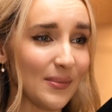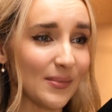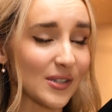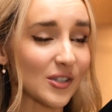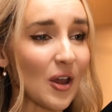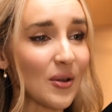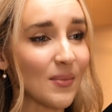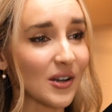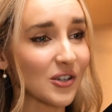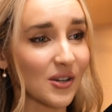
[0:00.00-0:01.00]
So
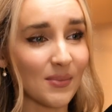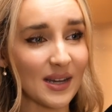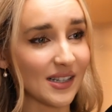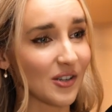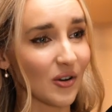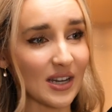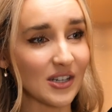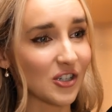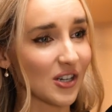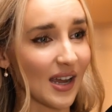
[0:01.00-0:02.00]
much amazing
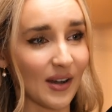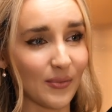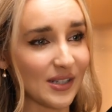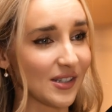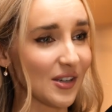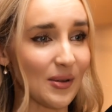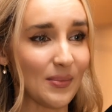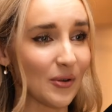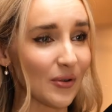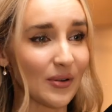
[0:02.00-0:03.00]
knowledge and wisdom.
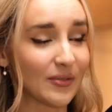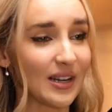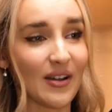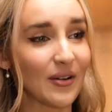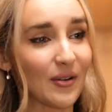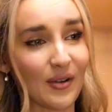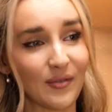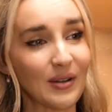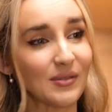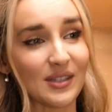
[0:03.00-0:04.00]
You really are a
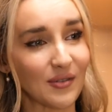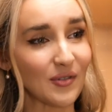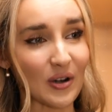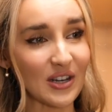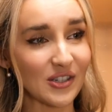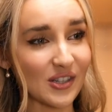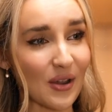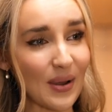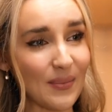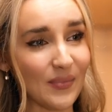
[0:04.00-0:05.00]
fountain of knowledge.
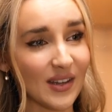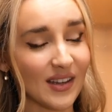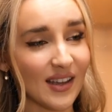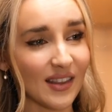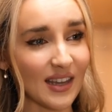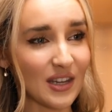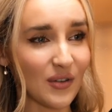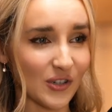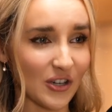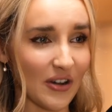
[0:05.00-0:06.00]
So thank you
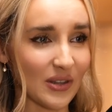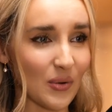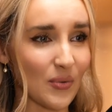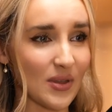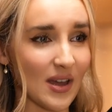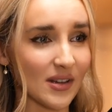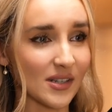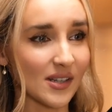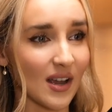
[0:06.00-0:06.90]
for sharing that all with us.